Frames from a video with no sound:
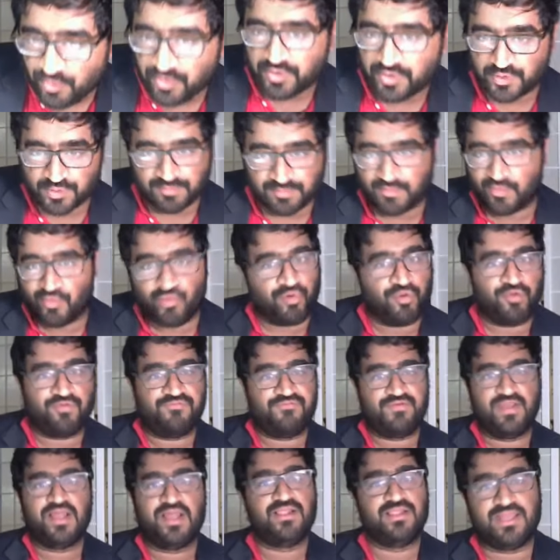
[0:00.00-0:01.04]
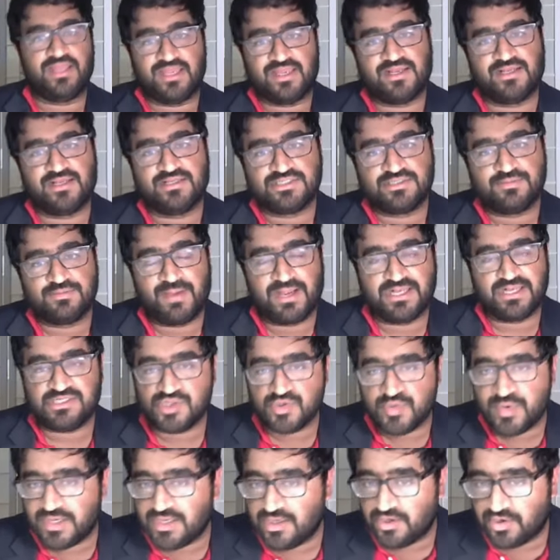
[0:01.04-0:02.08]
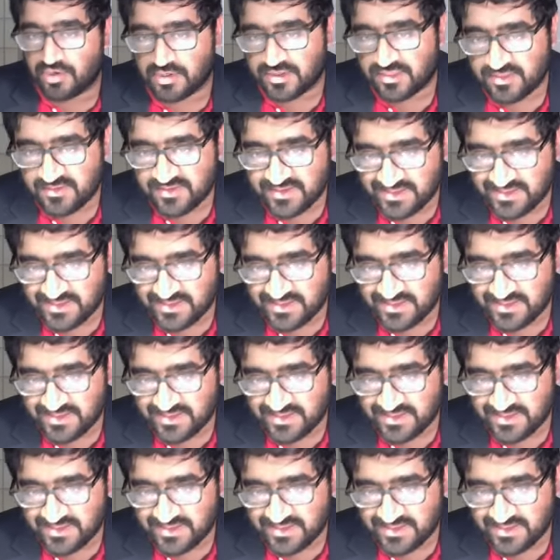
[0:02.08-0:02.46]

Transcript: your moral failings by doing good